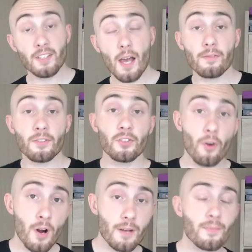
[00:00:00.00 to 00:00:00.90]
have
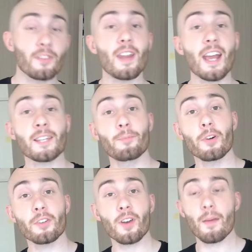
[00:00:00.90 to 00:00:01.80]
saw it, but the next
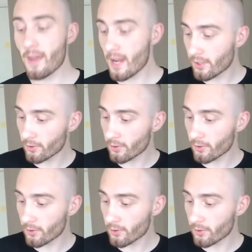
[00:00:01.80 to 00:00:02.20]
point gonna be to